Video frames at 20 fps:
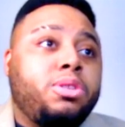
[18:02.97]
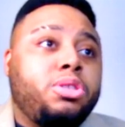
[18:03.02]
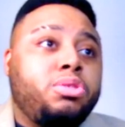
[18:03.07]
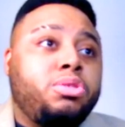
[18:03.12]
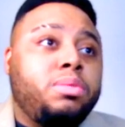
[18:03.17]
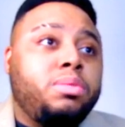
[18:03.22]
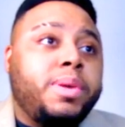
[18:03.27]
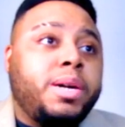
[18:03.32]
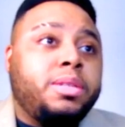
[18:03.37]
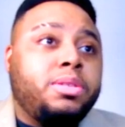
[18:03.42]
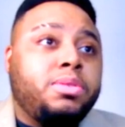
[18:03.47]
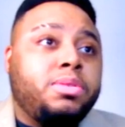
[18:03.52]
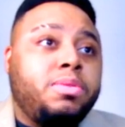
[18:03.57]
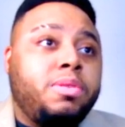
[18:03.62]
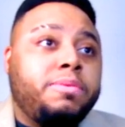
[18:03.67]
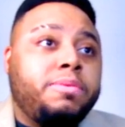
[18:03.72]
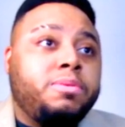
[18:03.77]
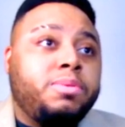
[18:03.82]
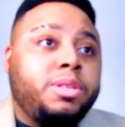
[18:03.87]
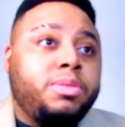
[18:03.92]
2
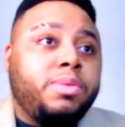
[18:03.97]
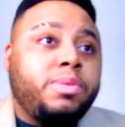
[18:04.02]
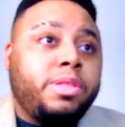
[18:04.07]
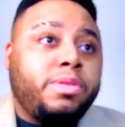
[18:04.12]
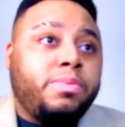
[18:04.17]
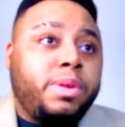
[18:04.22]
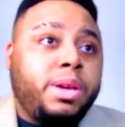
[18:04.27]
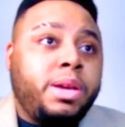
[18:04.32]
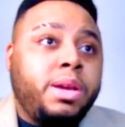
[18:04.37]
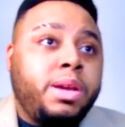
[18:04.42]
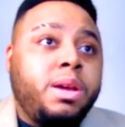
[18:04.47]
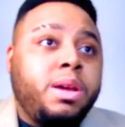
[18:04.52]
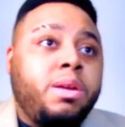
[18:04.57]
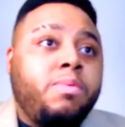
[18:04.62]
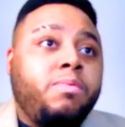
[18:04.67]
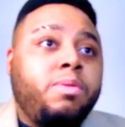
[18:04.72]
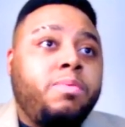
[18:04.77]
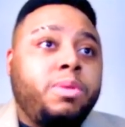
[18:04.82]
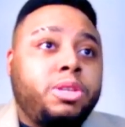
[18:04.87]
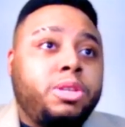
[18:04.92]
milestone of 2023,
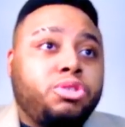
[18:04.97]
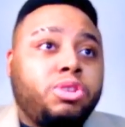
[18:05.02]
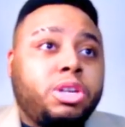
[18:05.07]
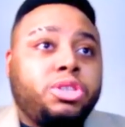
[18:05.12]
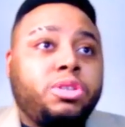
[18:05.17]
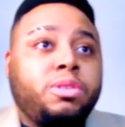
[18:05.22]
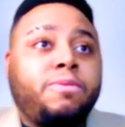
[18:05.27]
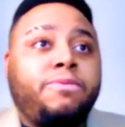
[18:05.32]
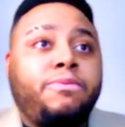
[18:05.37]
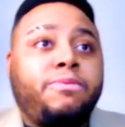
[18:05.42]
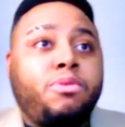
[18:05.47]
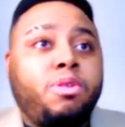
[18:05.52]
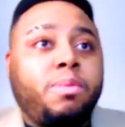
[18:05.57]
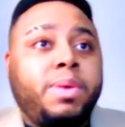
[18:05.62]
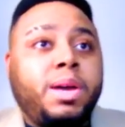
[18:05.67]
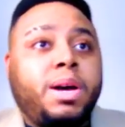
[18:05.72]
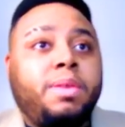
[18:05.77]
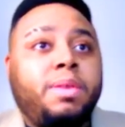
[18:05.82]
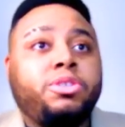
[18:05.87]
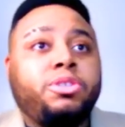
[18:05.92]
we restructure the
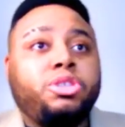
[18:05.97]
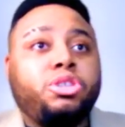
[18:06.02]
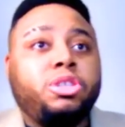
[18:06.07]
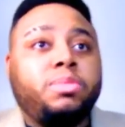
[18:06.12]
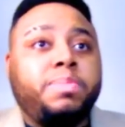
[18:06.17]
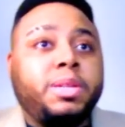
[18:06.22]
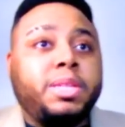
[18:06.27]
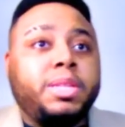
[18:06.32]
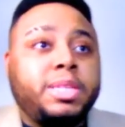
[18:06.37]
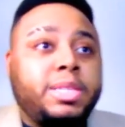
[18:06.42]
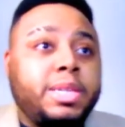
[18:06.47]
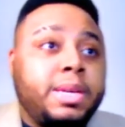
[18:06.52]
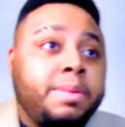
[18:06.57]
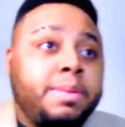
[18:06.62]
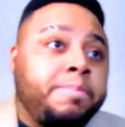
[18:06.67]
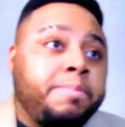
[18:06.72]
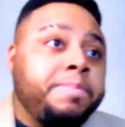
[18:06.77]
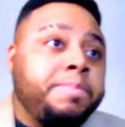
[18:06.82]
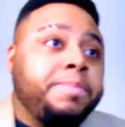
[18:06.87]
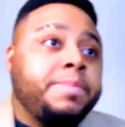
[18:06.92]
forming of the church building
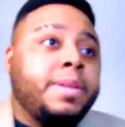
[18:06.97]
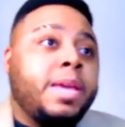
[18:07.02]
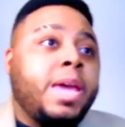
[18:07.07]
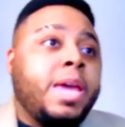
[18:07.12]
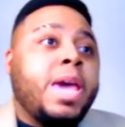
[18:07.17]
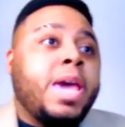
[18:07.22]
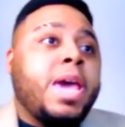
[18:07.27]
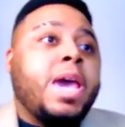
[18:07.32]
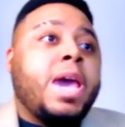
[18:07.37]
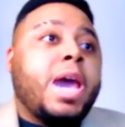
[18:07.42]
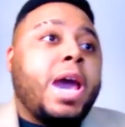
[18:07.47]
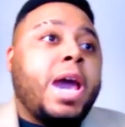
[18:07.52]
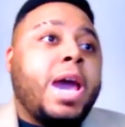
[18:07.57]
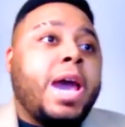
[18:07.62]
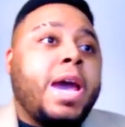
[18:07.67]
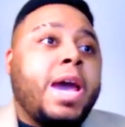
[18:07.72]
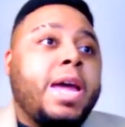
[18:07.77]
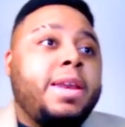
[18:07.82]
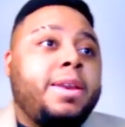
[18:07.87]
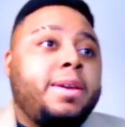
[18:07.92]
team.
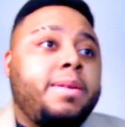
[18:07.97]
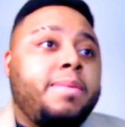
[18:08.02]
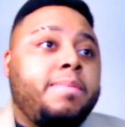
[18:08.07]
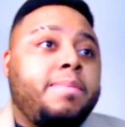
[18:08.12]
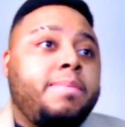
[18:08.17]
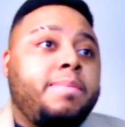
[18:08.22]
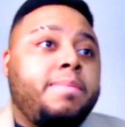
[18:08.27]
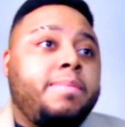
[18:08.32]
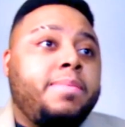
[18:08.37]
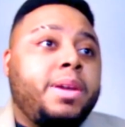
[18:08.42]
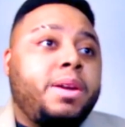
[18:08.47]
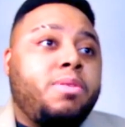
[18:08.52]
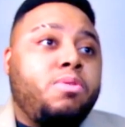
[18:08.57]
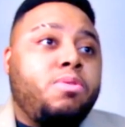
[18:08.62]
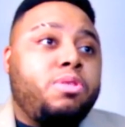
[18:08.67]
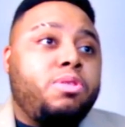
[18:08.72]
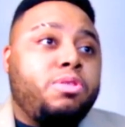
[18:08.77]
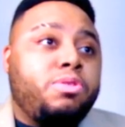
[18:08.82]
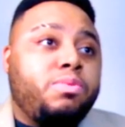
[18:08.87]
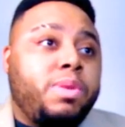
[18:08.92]
And then
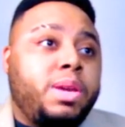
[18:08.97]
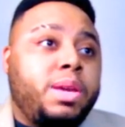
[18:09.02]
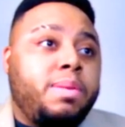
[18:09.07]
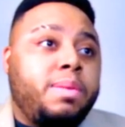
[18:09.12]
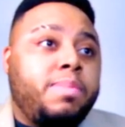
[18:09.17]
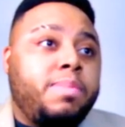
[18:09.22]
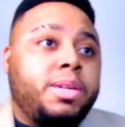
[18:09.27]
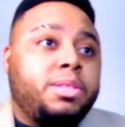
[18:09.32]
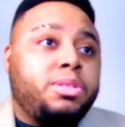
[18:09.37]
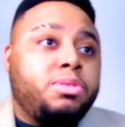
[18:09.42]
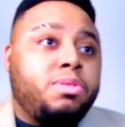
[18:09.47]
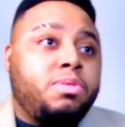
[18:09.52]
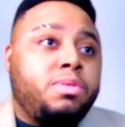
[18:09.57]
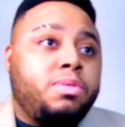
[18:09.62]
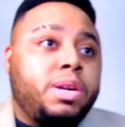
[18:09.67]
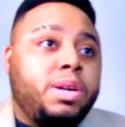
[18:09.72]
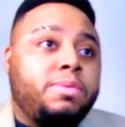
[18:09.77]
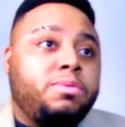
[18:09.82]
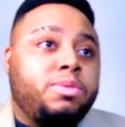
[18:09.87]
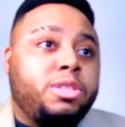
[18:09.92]
quarter 3
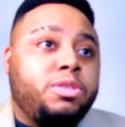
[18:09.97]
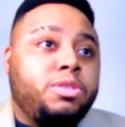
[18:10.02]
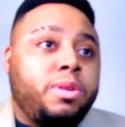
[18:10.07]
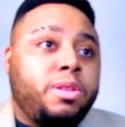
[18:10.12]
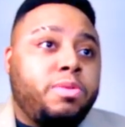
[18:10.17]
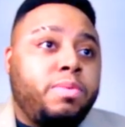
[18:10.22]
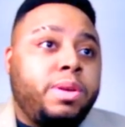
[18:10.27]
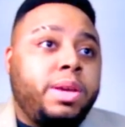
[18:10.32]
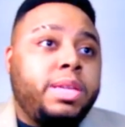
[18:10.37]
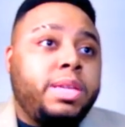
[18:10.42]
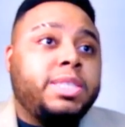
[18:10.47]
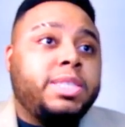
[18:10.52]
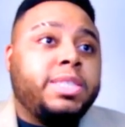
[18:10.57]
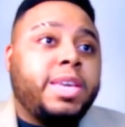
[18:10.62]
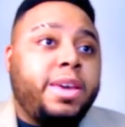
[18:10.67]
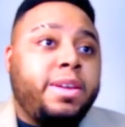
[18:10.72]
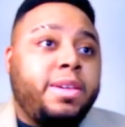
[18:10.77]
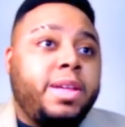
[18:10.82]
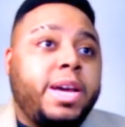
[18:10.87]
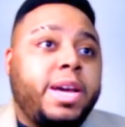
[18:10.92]
milestone of 2023,
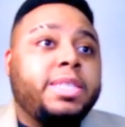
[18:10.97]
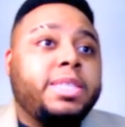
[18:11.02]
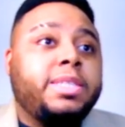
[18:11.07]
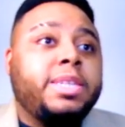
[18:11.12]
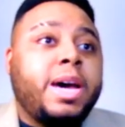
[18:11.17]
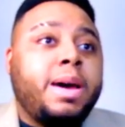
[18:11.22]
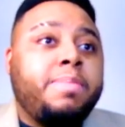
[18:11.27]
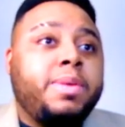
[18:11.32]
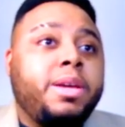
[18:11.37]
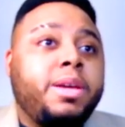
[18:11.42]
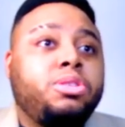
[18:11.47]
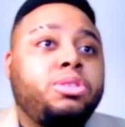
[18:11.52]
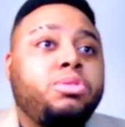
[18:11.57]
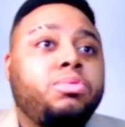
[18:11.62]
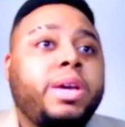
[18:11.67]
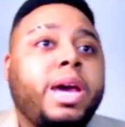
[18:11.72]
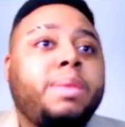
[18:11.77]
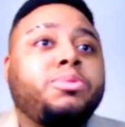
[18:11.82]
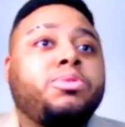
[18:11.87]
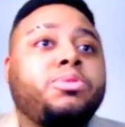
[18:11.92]
scale and tap into
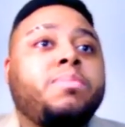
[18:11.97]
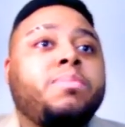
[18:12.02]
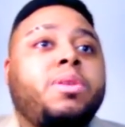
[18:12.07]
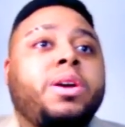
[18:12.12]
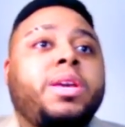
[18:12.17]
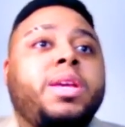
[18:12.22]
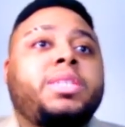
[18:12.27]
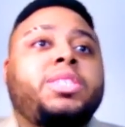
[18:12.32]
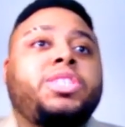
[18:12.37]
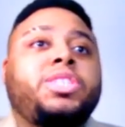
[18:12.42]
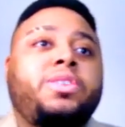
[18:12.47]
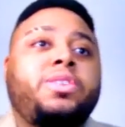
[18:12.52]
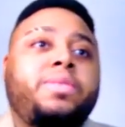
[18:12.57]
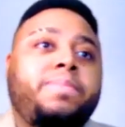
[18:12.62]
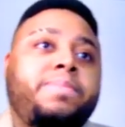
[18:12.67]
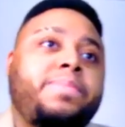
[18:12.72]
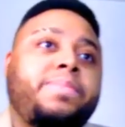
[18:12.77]
capturing market share.